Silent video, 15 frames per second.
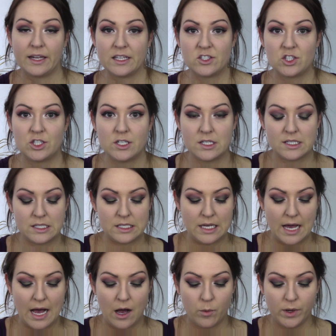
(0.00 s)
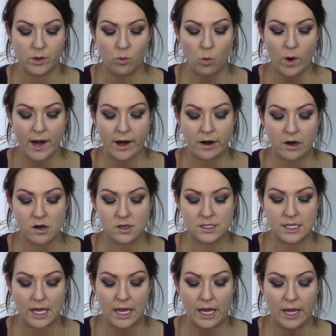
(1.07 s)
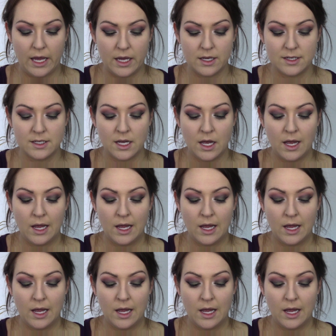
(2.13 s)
let's just see how it wears and